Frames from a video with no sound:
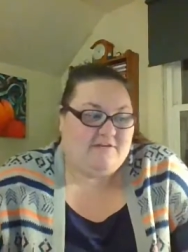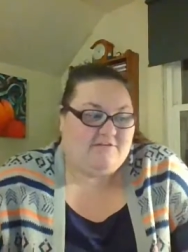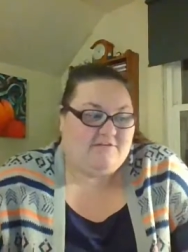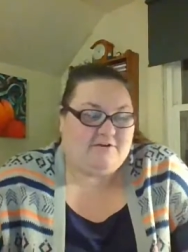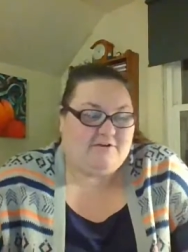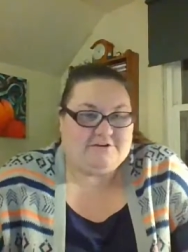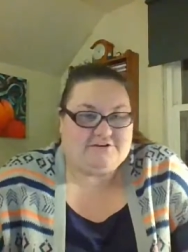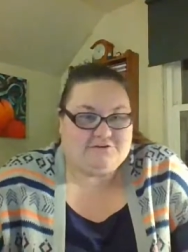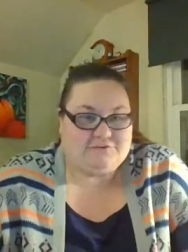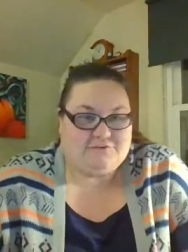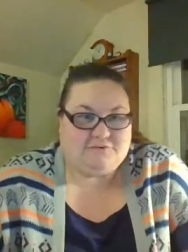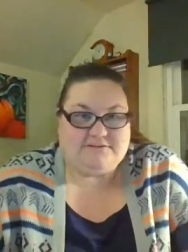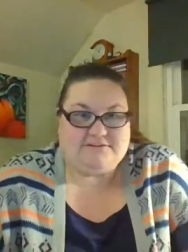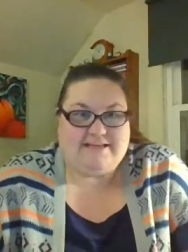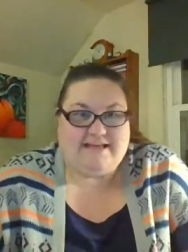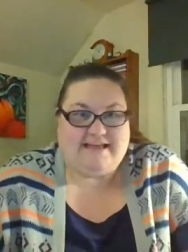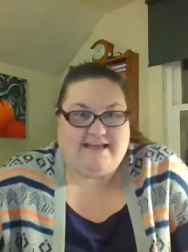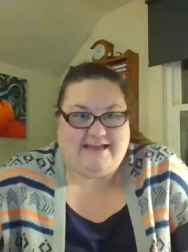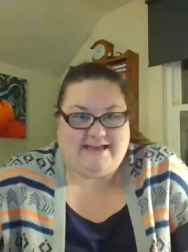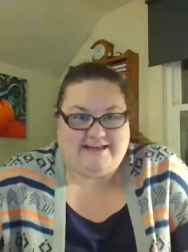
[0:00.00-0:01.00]
virtual
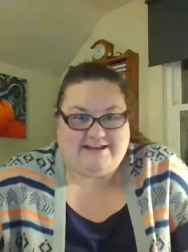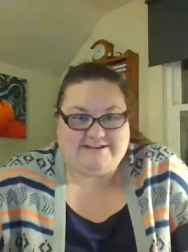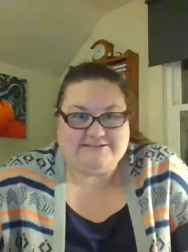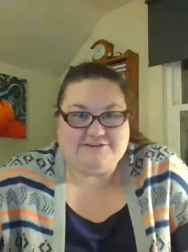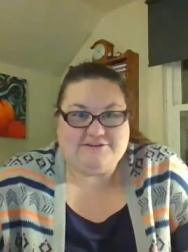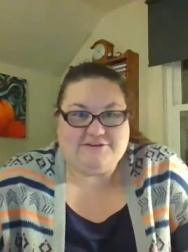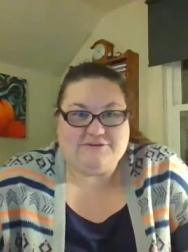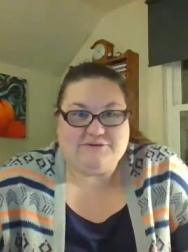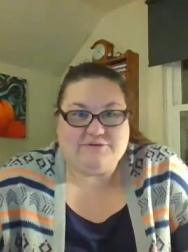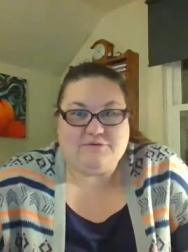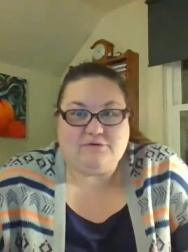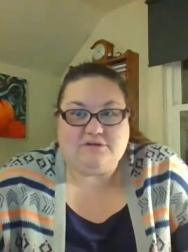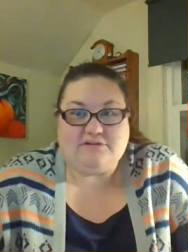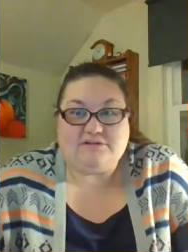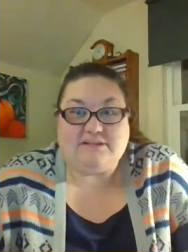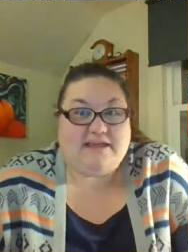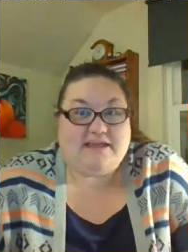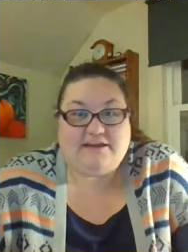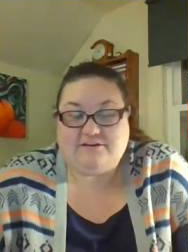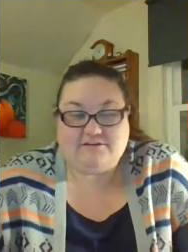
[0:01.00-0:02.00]
land who
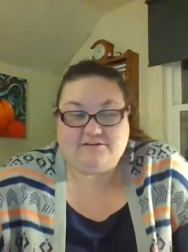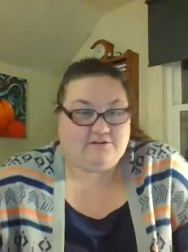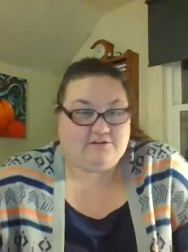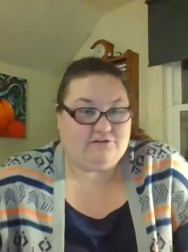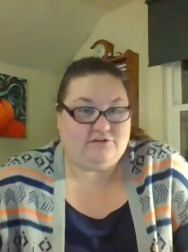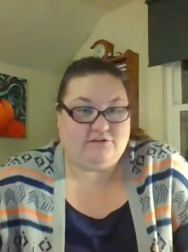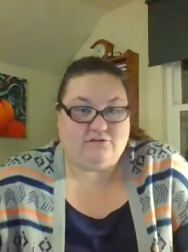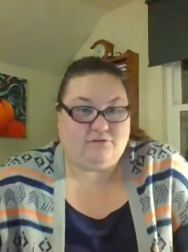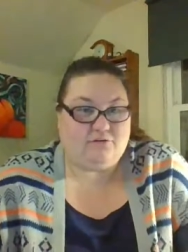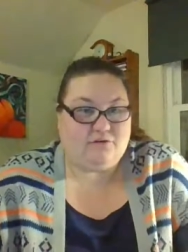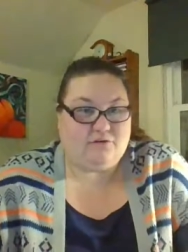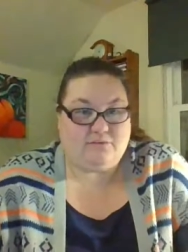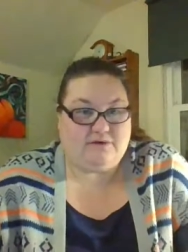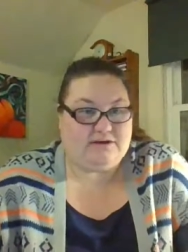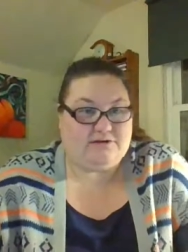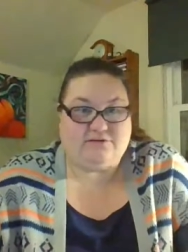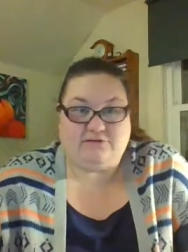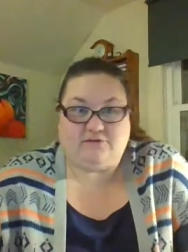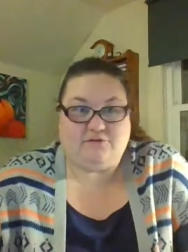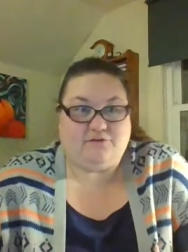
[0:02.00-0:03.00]
like to do what
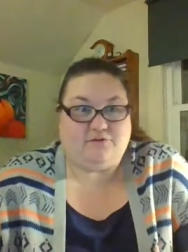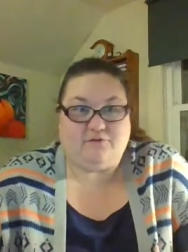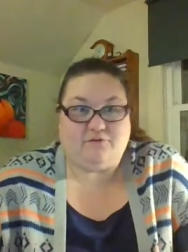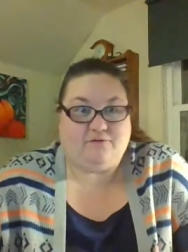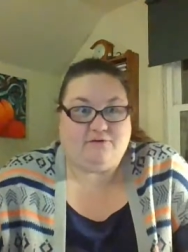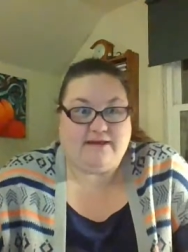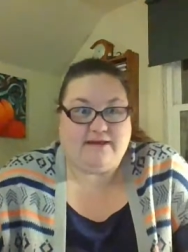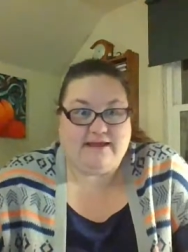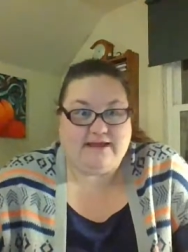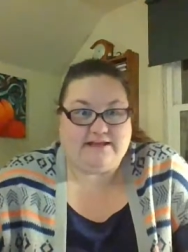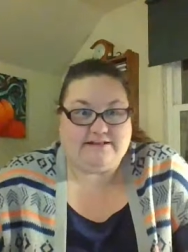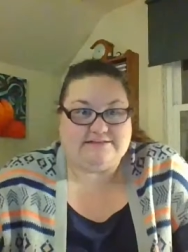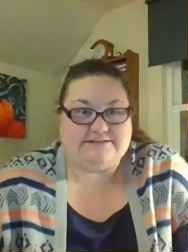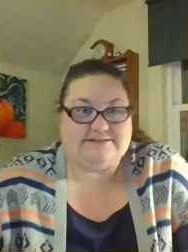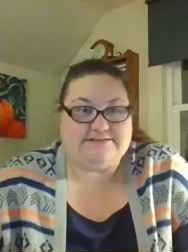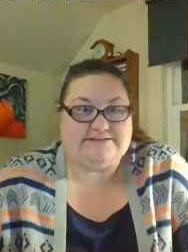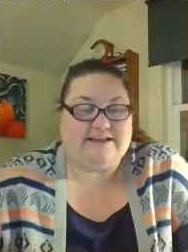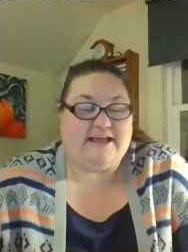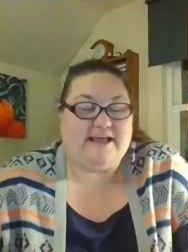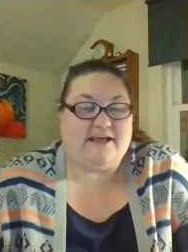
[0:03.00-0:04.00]
we do and
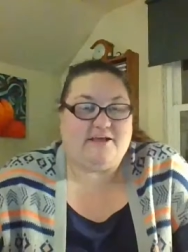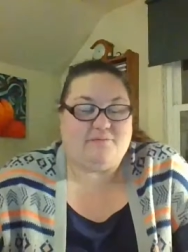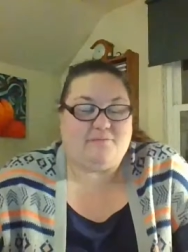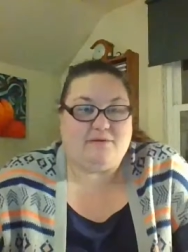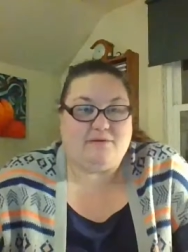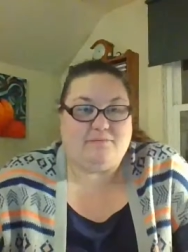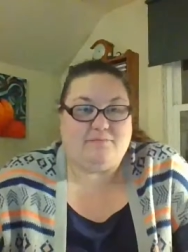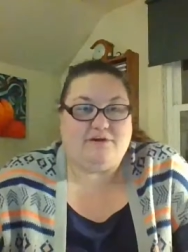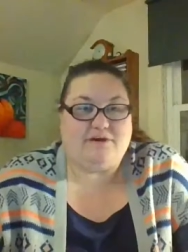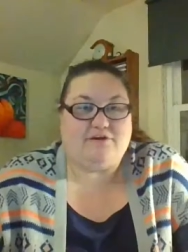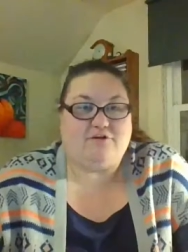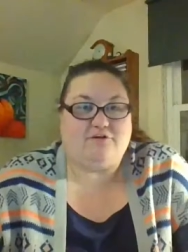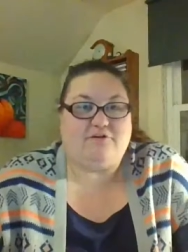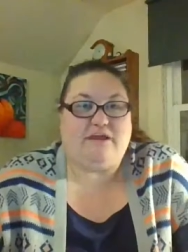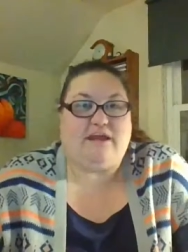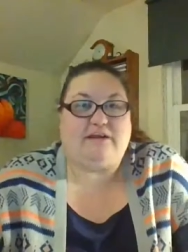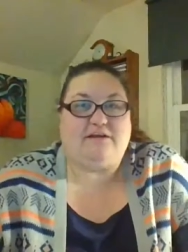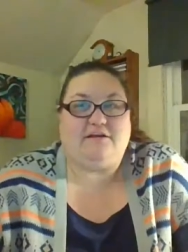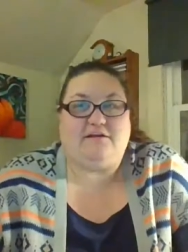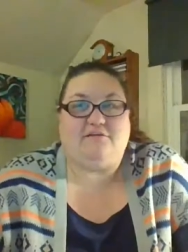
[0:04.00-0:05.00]
stamp and be
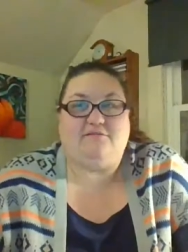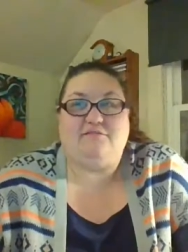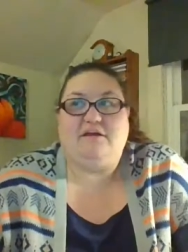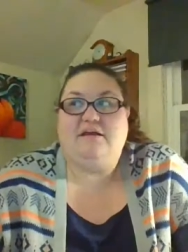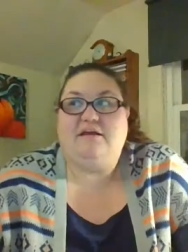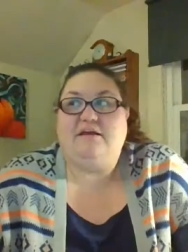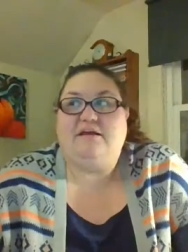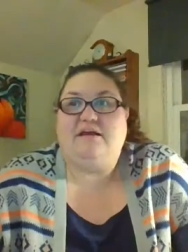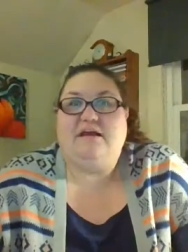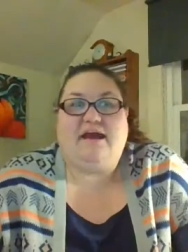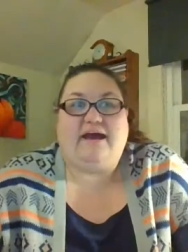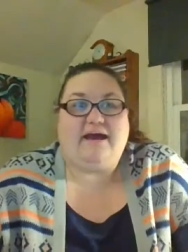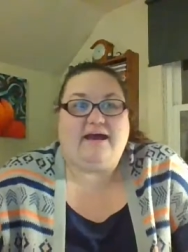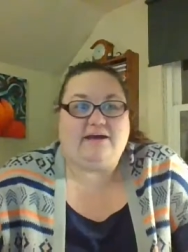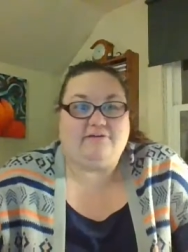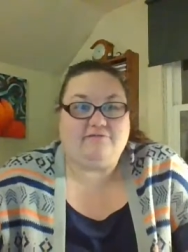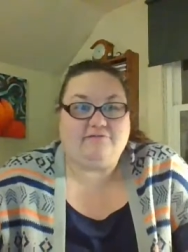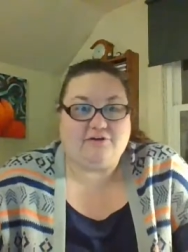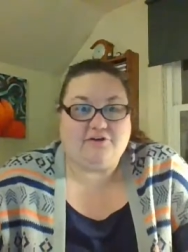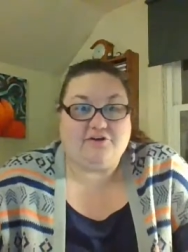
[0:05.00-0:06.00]
creative,
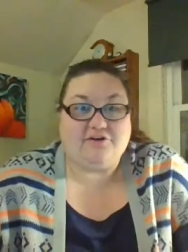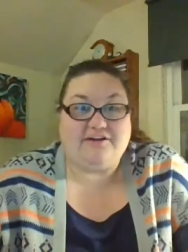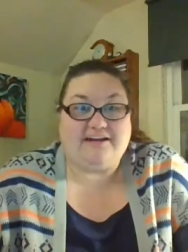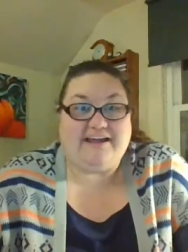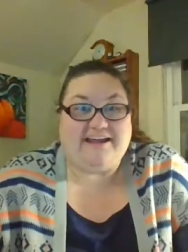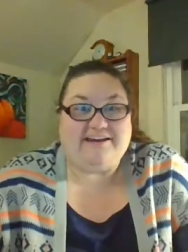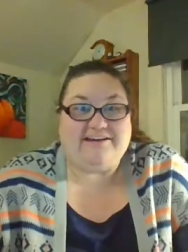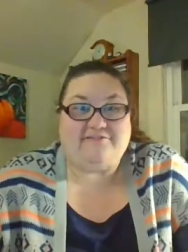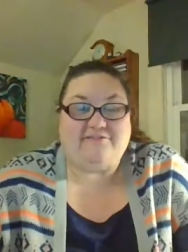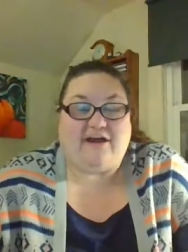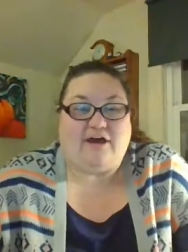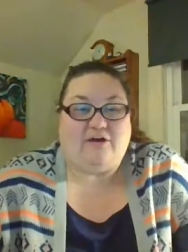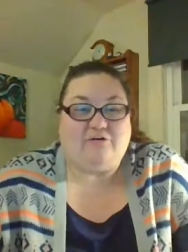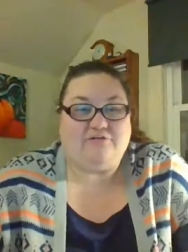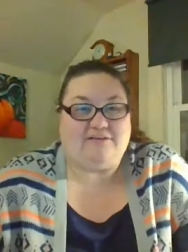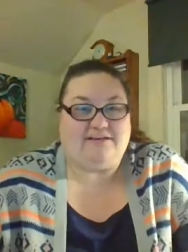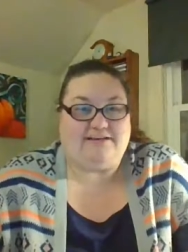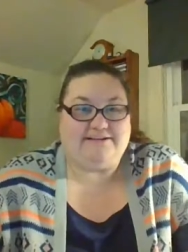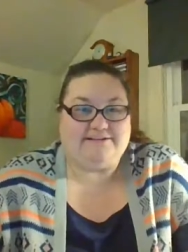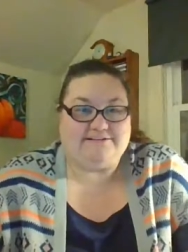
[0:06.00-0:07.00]
have a creative
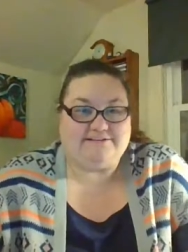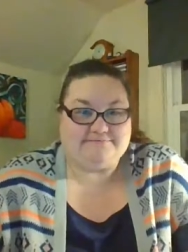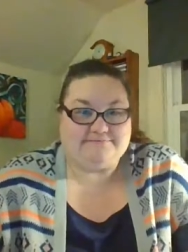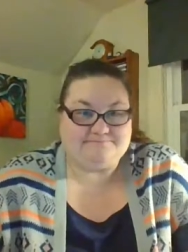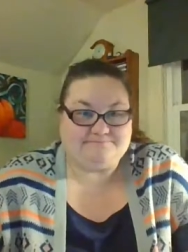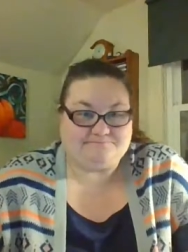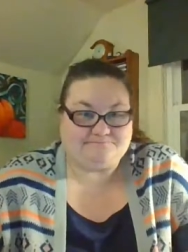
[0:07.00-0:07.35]
outlet